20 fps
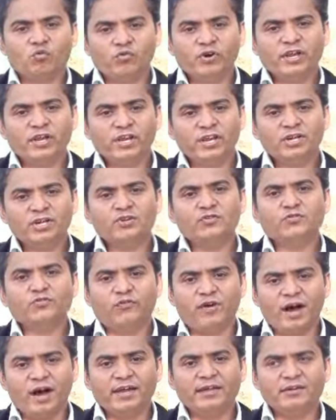we need to
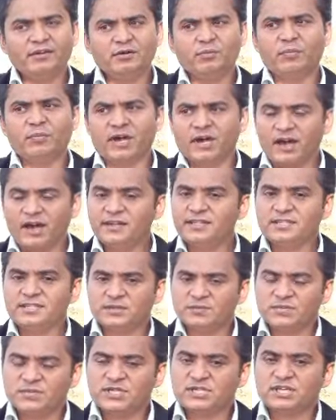find
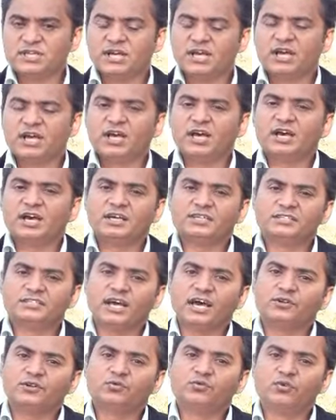mechanisms
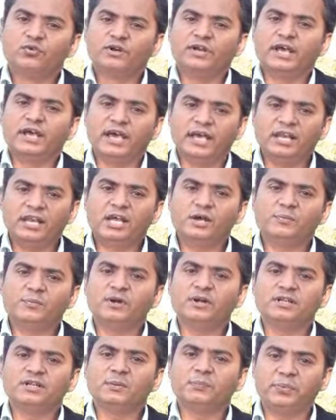that would
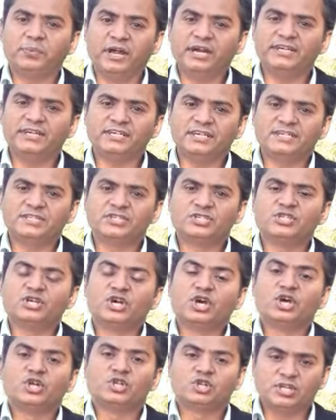enable the patients
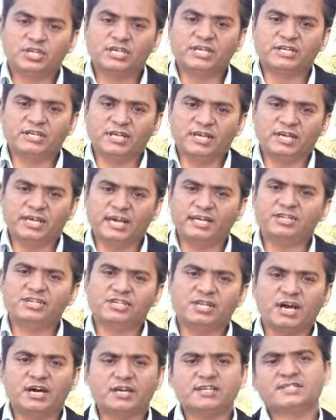to get
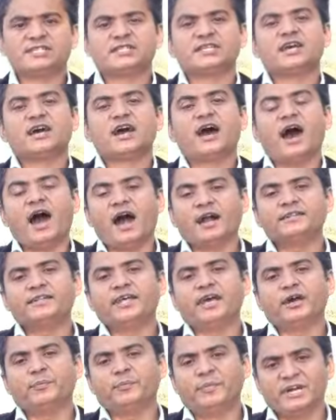drugs at
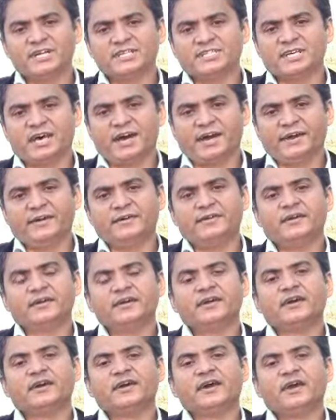their bedside,
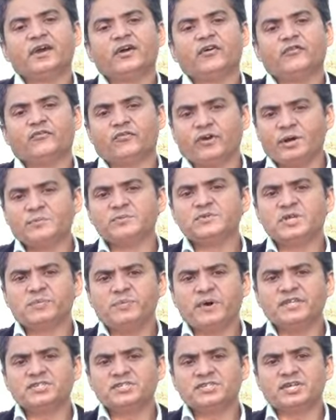from the
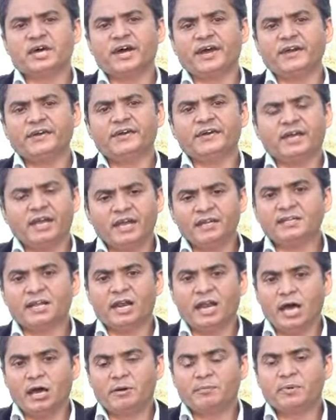bedside in the
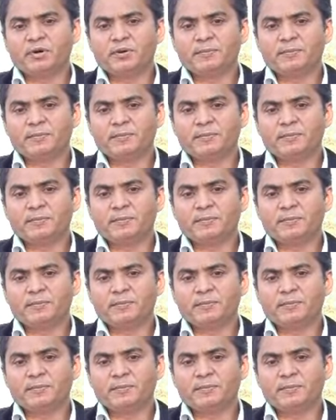lab.